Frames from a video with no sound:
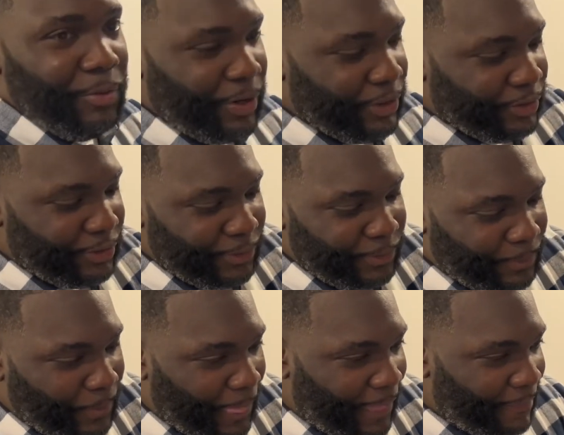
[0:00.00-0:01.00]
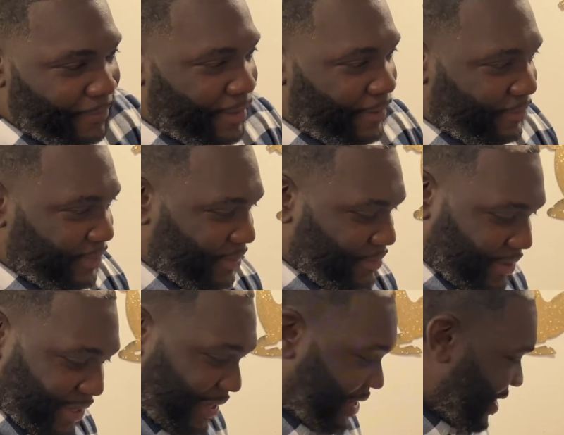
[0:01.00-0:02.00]
work to do. Okay.
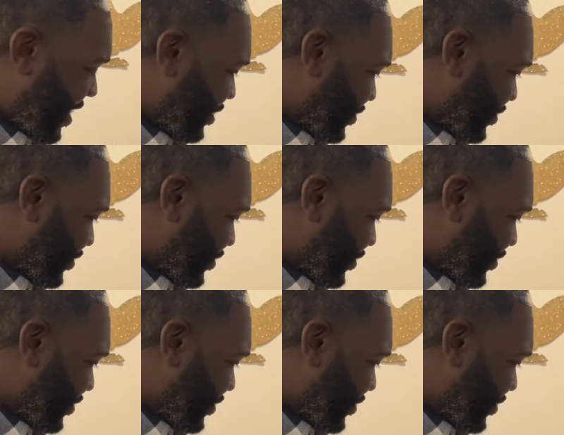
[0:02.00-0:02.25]
Man, that